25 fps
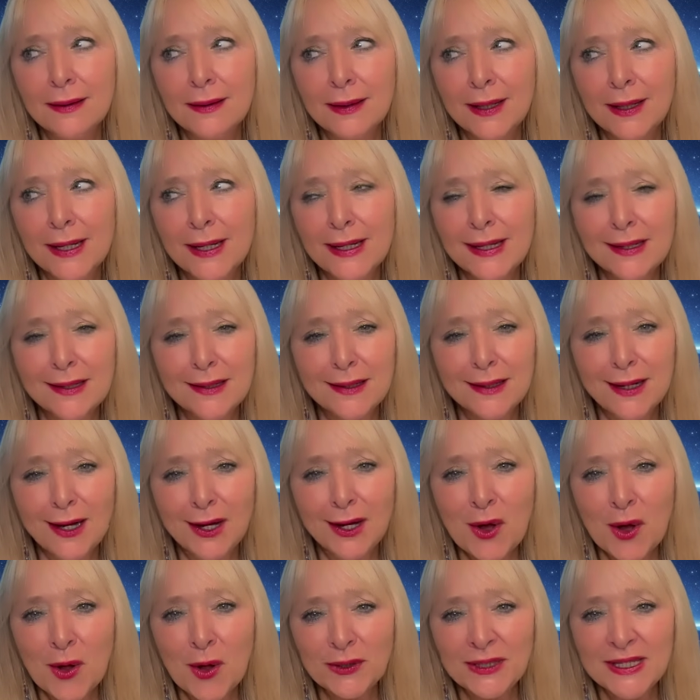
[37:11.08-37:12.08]
like
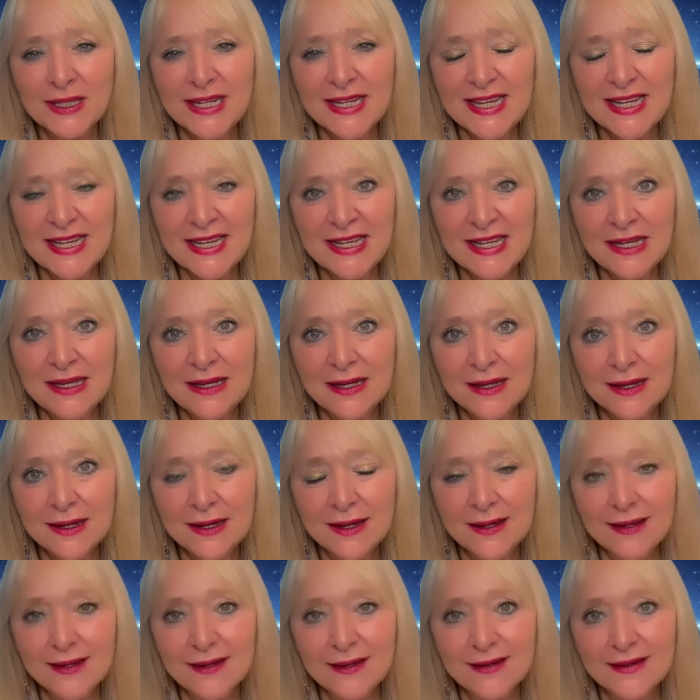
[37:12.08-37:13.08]
a golden key
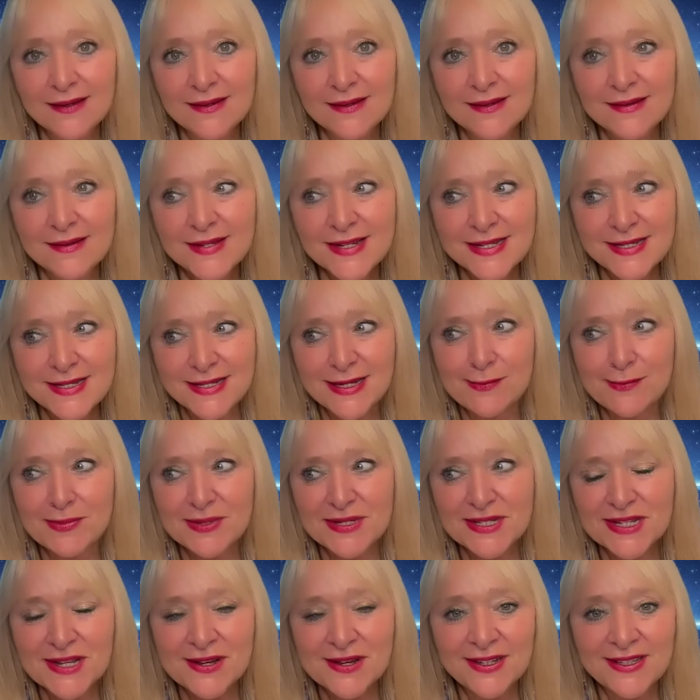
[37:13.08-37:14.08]
to sit
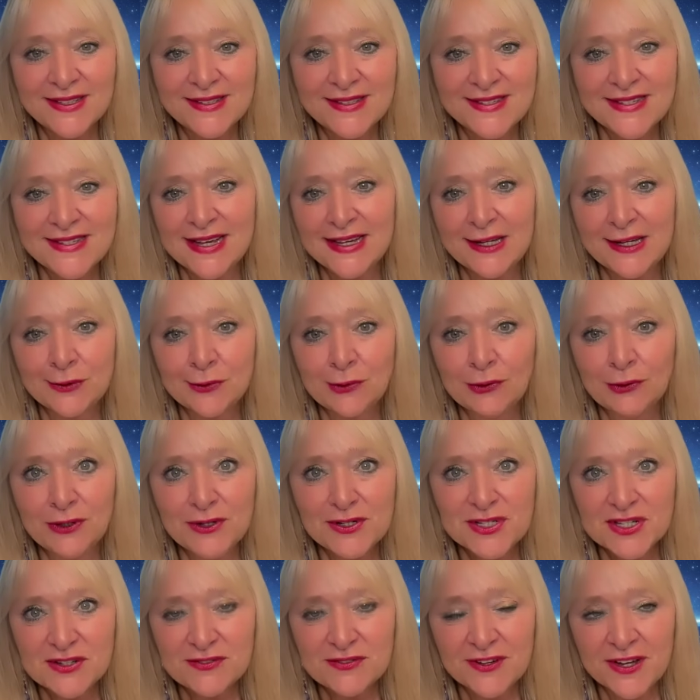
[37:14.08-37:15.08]
beside Satan or
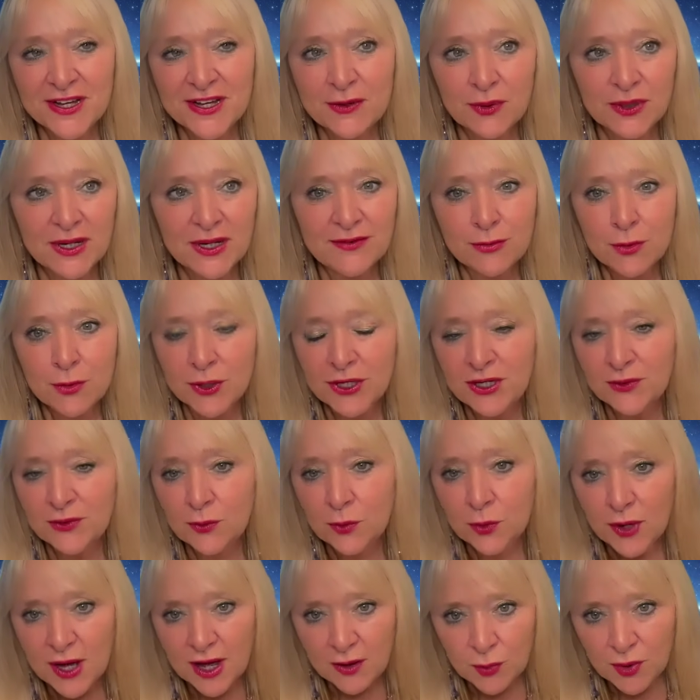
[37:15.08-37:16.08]
Lucifer, whatever you
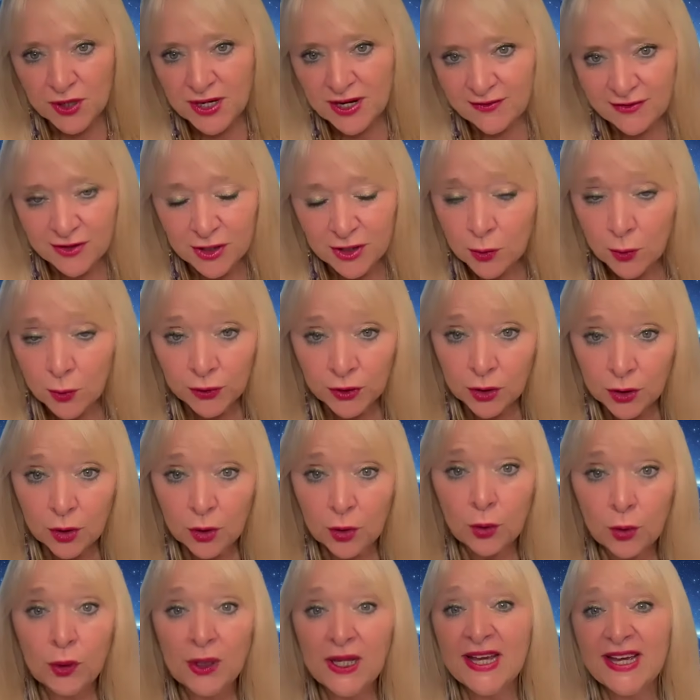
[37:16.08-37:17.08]
want to
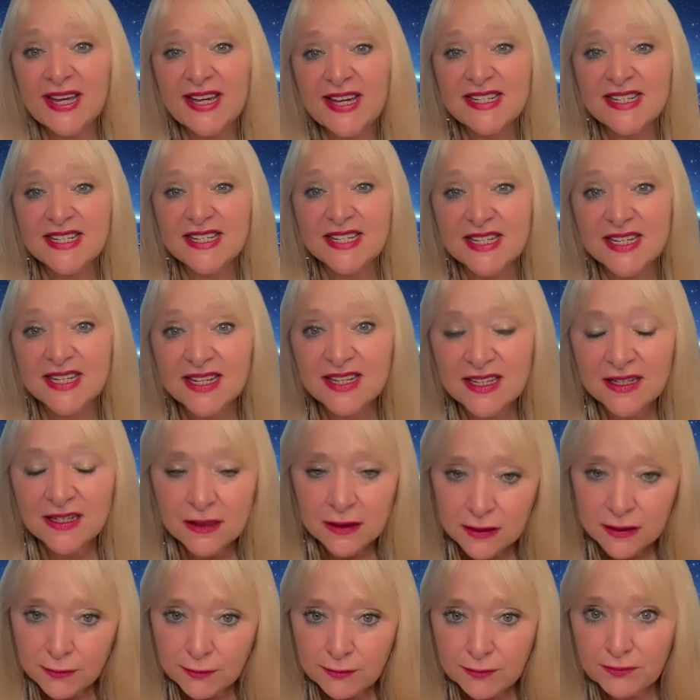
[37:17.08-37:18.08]
call it,
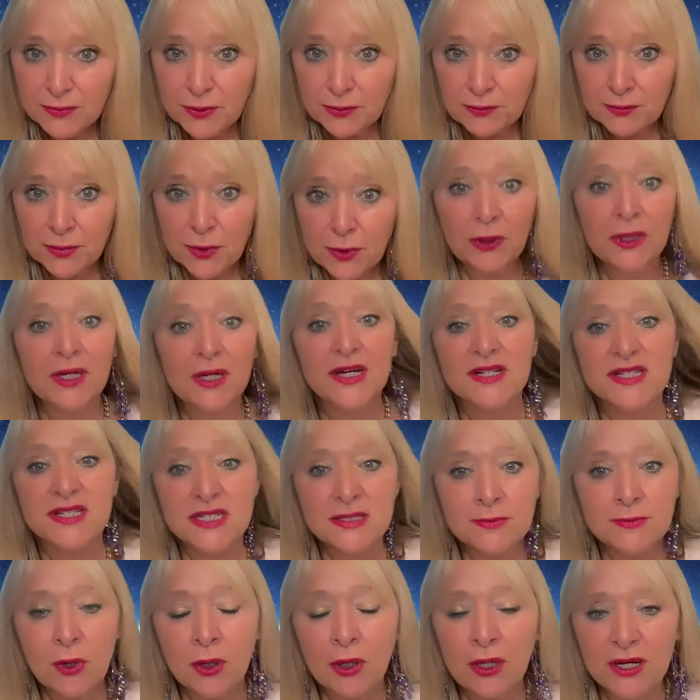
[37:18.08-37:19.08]

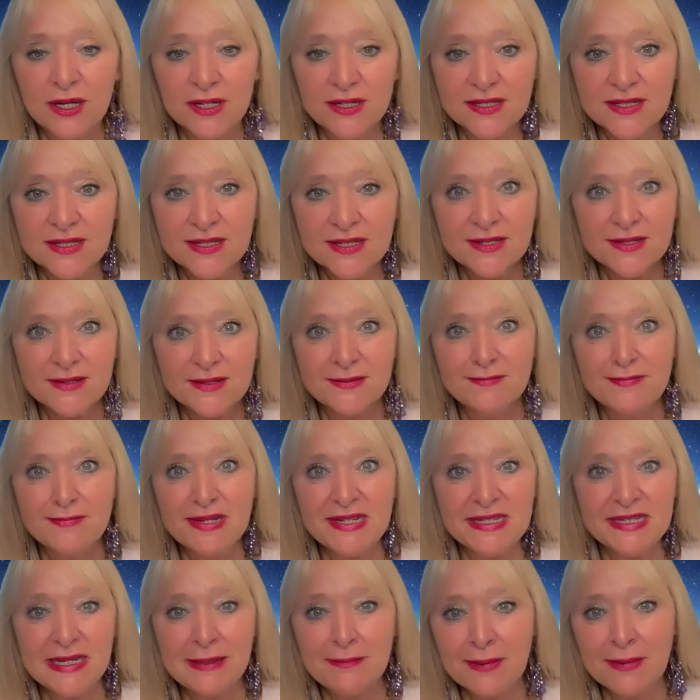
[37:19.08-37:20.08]
bollocks, mollocks,
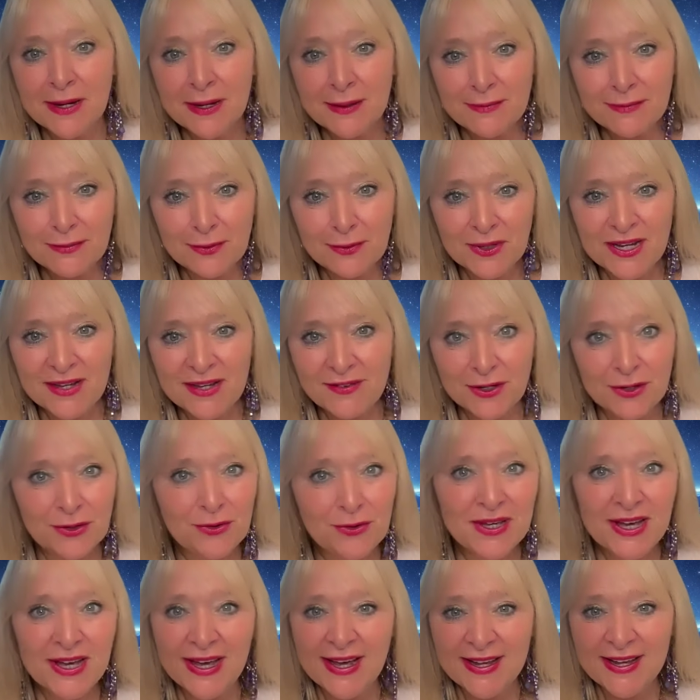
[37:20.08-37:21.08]
Beelzebub, whatever,
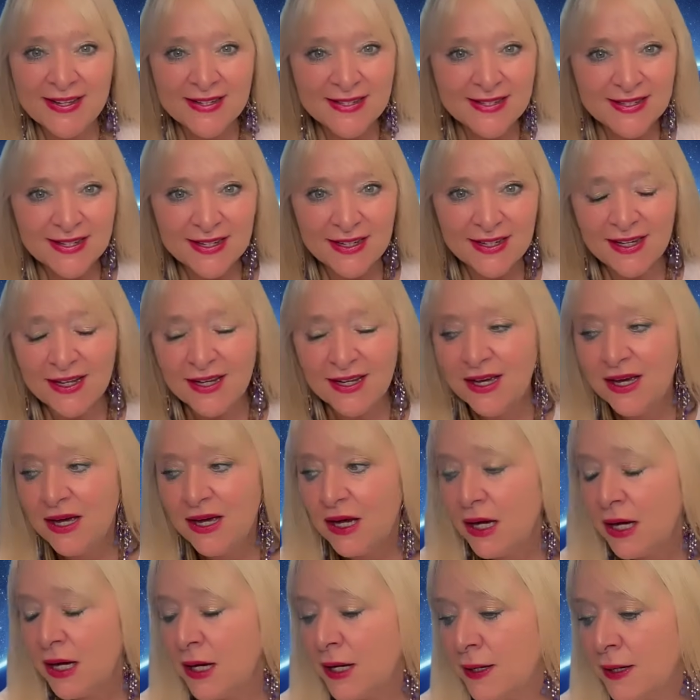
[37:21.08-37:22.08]
who cares?
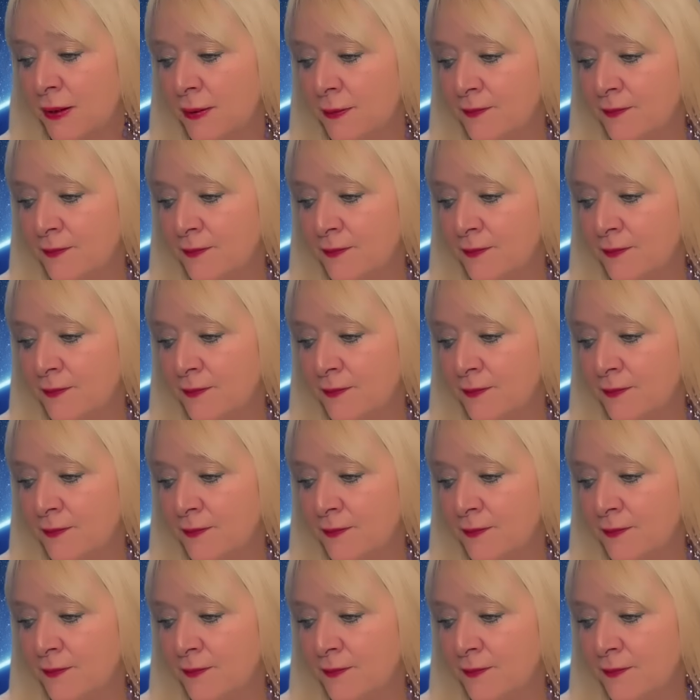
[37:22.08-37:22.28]
He